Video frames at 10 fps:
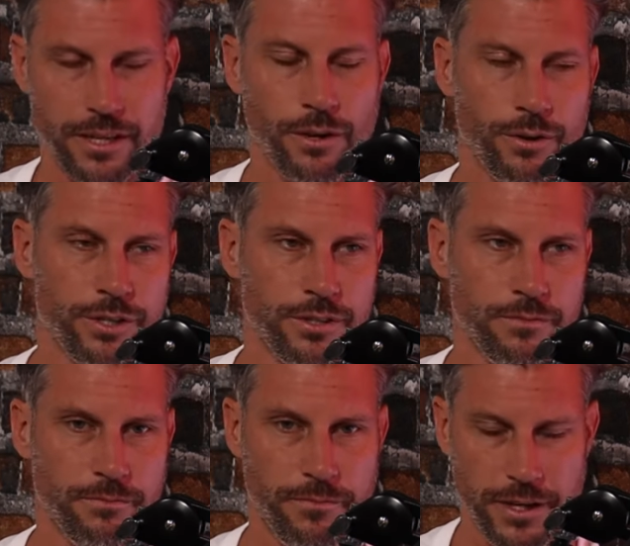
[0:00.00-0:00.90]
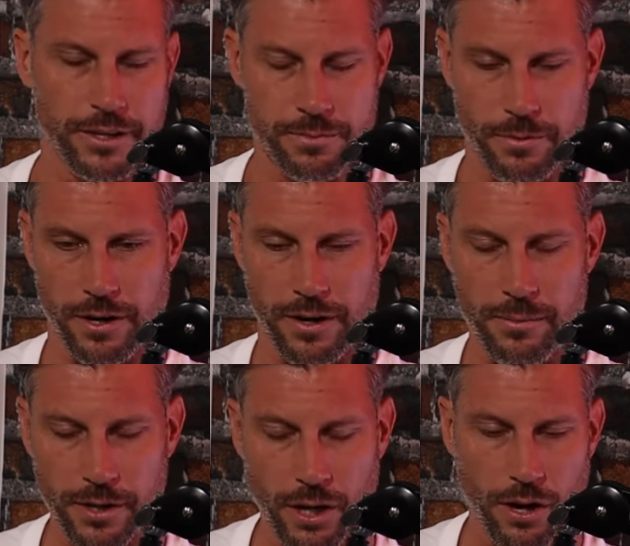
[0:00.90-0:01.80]
did launch a fitness
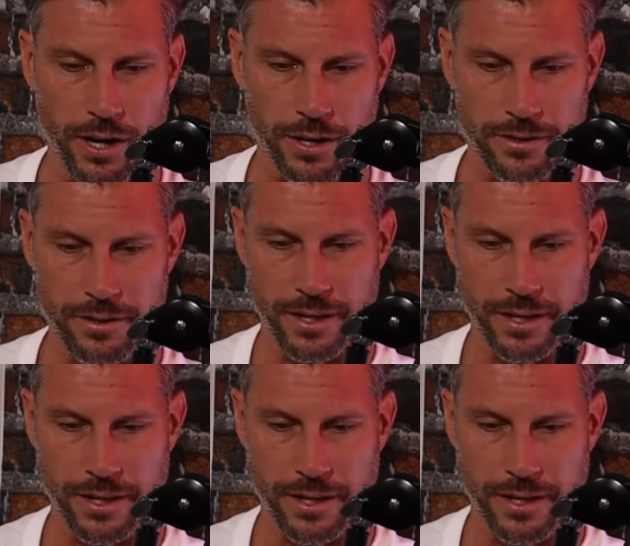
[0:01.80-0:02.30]
program online, it,